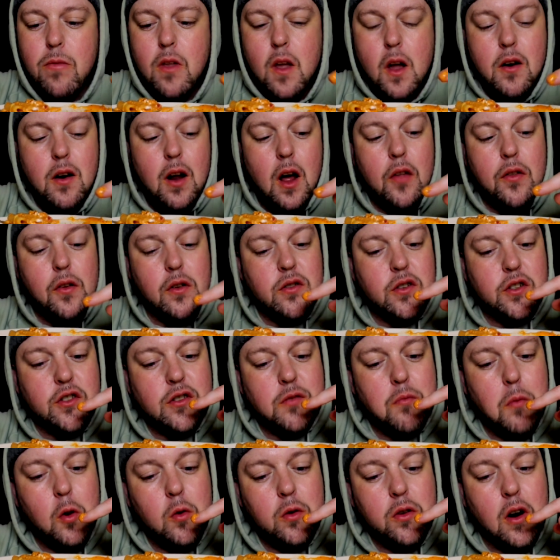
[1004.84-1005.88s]
Nothing, just
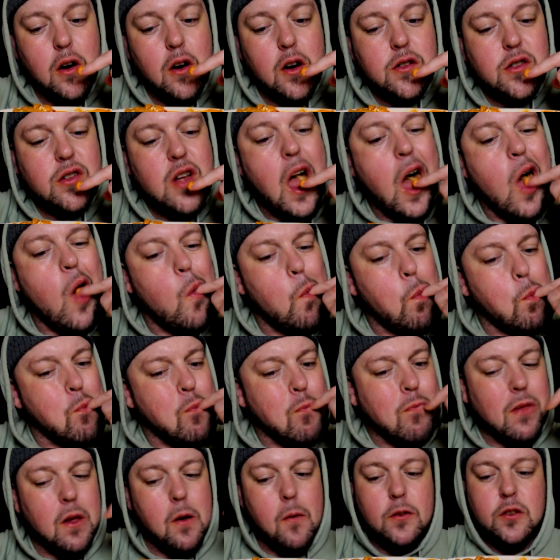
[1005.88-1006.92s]
smoked darts,
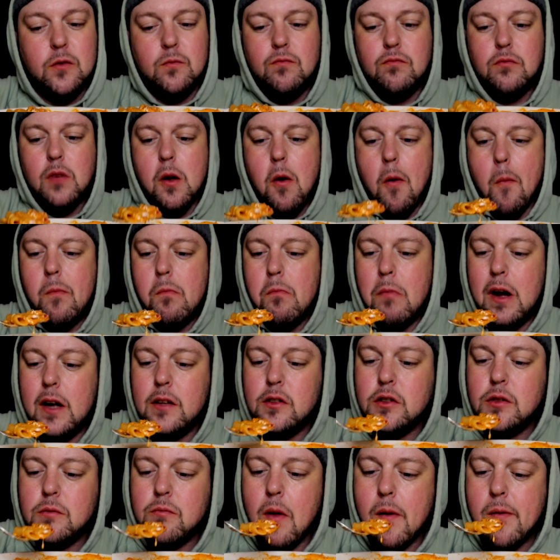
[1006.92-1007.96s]

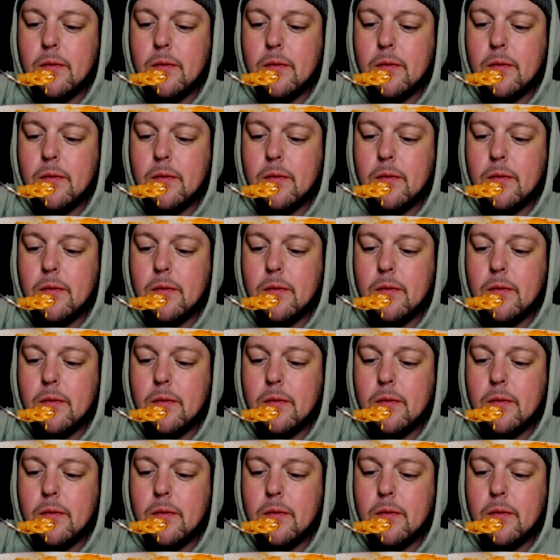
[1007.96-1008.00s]
butts.